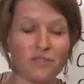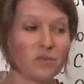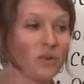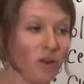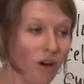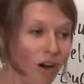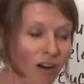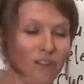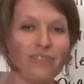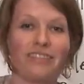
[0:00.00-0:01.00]
throughout
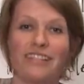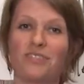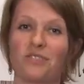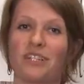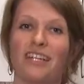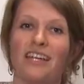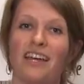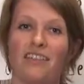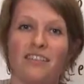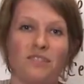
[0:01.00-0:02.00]
all of history,
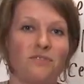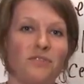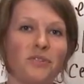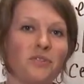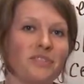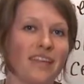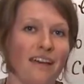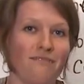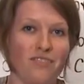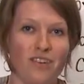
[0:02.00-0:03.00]
these foods
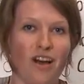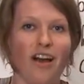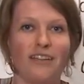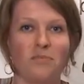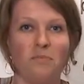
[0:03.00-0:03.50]
have not